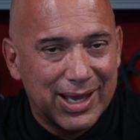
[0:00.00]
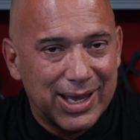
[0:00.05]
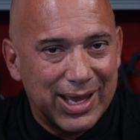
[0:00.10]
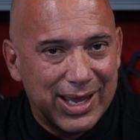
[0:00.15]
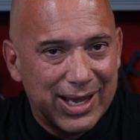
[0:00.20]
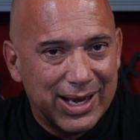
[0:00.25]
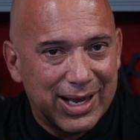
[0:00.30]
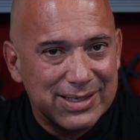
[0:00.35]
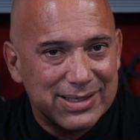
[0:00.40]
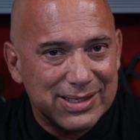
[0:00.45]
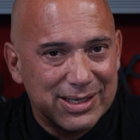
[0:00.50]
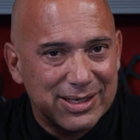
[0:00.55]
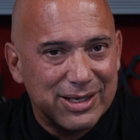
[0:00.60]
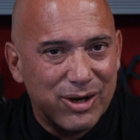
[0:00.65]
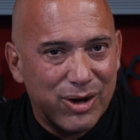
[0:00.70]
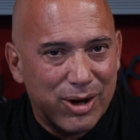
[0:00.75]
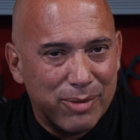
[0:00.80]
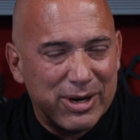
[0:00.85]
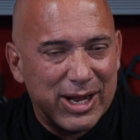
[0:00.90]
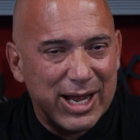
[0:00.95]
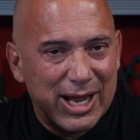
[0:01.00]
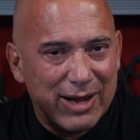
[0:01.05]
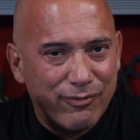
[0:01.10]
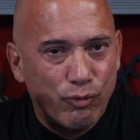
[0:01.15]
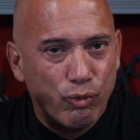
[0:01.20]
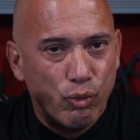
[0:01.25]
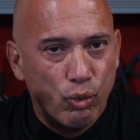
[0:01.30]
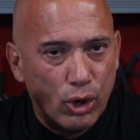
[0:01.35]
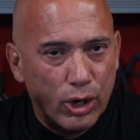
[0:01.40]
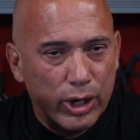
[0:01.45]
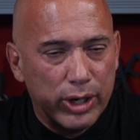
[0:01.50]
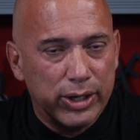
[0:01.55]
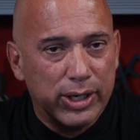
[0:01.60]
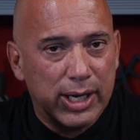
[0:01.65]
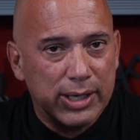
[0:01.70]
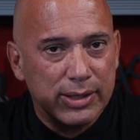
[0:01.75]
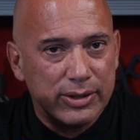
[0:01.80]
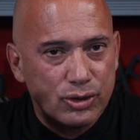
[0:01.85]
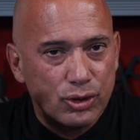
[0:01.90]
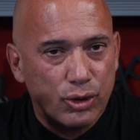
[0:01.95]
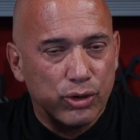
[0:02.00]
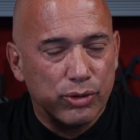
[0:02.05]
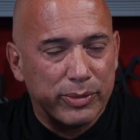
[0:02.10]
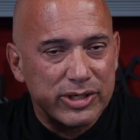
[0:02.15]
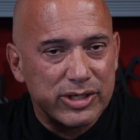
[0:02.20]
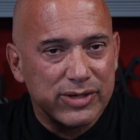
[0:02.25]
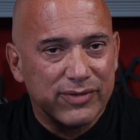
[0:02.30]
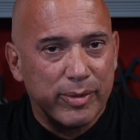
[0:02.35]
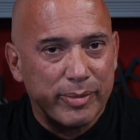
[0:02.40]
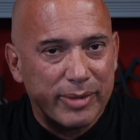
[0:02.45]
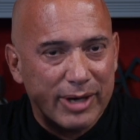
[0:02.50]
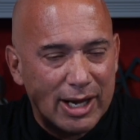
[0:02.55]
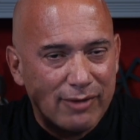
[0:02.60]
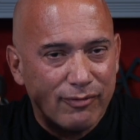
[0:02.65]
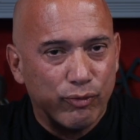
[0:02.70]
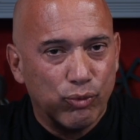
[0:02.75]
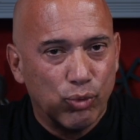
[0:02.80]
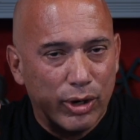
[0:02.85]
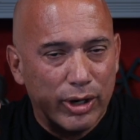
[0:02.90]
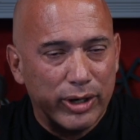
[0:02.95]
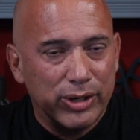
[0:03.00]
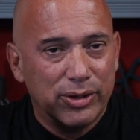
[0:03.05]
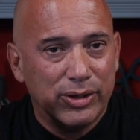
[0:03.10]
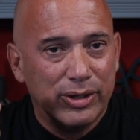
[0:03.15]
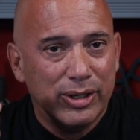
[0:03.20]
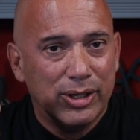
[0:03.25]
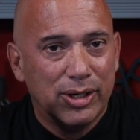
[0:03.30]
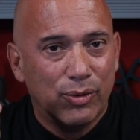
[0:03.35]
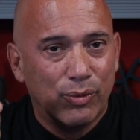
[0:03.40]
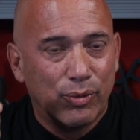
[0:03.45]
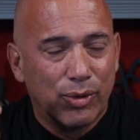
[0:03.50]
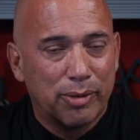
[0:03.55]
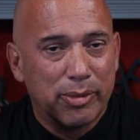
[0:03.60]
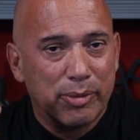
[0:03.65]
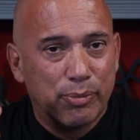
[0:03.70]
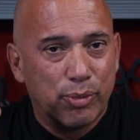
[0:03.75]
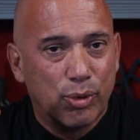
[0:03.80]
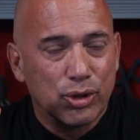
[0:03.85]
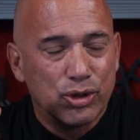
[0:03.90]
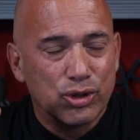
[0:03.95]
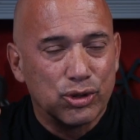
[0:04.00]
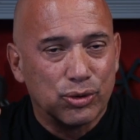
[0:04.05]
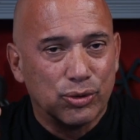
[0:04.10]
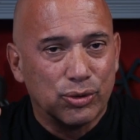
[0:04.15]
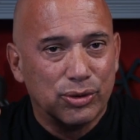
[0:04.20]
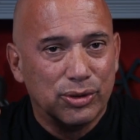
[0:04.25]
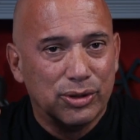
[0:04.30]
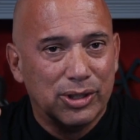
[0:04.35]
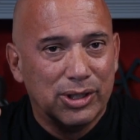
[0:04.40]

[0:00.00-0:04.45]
And I said, I'm going to have one. I told myself I'm going to have one when I'm in Portugal.